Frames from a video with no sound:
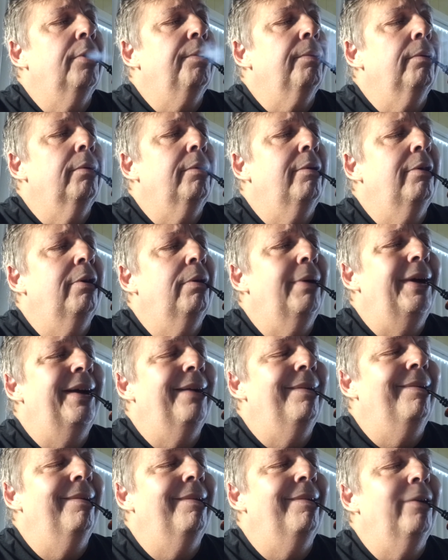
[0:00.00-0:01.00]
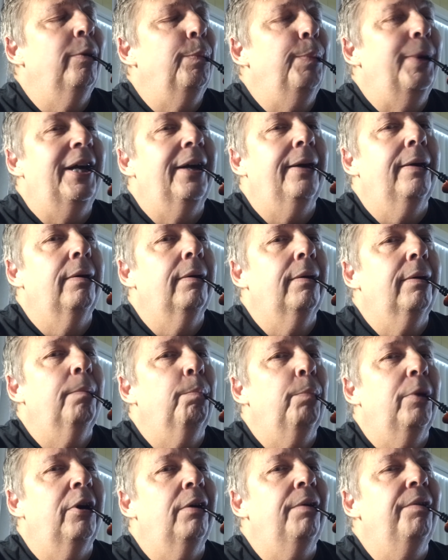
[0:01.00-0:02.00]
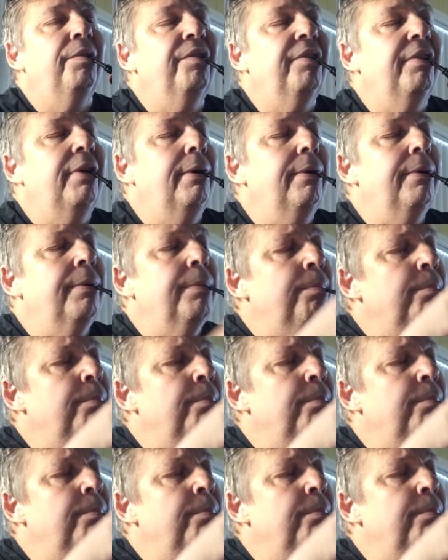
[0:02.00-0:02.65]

So as this tobacco burns here,